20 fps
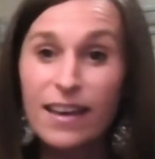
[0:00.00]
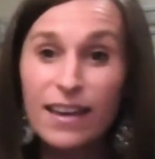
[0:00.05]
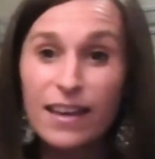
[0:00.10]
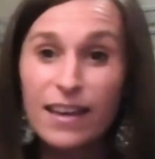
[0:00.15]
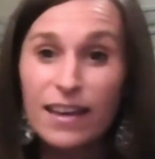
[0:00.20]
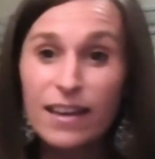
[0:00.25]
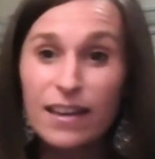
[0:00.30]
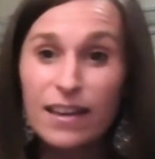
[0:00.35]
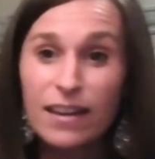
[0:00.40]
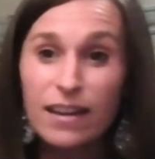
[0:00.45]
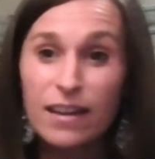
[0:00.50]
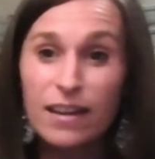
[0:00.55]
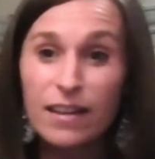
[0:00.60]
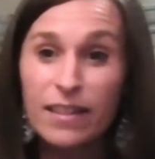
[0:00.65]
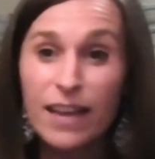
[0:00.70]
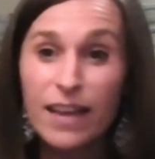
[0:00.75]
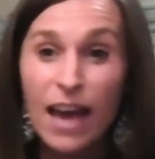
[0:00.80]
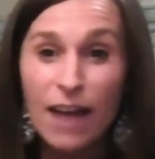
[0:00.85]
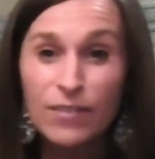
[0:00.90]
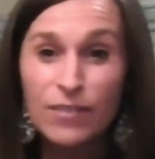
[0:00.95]
in
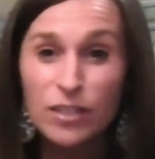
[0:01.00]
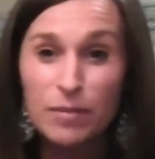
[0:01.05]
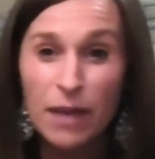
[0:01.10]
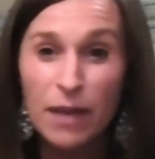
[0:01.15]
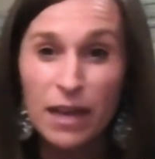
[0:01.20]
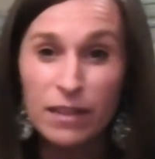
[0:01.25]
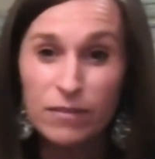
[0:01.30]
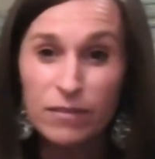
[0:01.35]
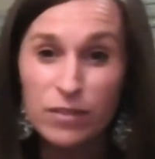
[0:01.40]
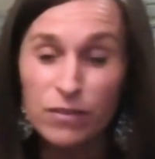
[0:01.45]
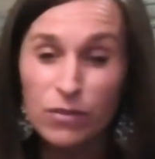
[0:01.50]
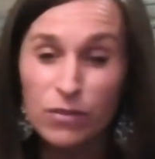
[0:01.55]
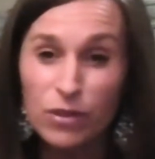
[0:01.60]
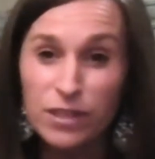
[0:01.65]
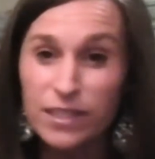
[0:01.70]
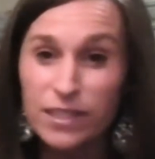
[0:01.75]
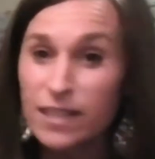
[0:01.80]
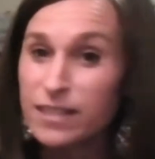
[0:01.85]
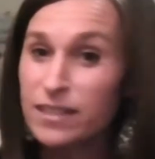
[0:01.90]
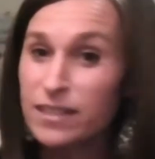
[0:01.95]
the aftermath of
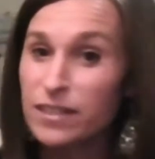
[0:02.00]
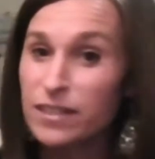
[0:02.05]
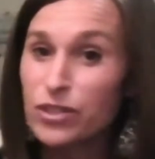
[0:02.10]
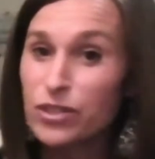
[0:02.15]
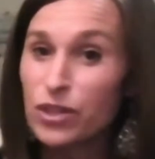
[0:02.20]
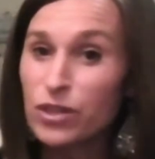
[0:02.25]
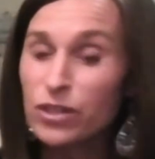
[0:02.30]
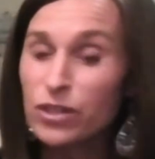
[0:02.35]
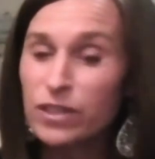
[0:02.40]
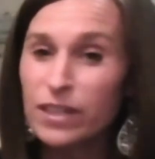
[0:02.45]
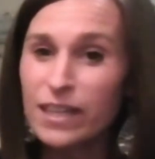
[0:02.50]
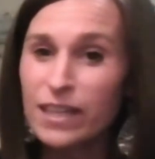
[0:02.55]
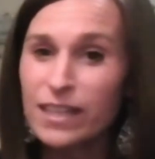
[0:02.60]
divorce as an adult,